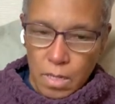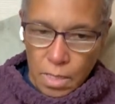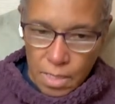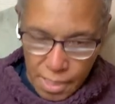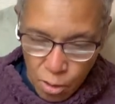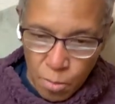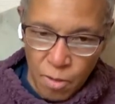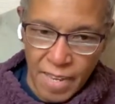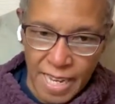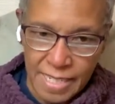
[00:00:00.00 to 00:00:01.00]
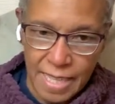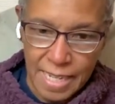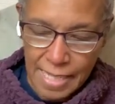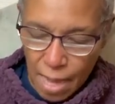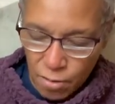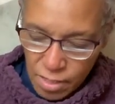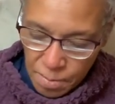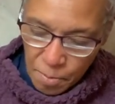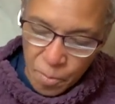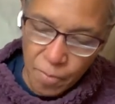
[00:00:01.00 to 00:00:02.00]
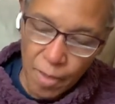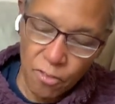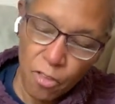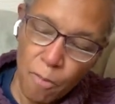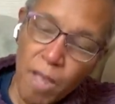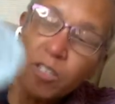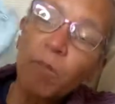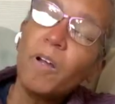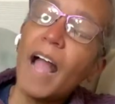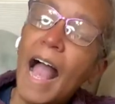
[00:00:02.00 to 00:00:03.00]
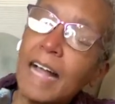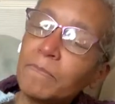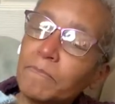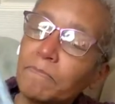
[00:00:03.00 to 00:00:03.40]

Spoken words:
still moving into this house. So the muscle burr hat,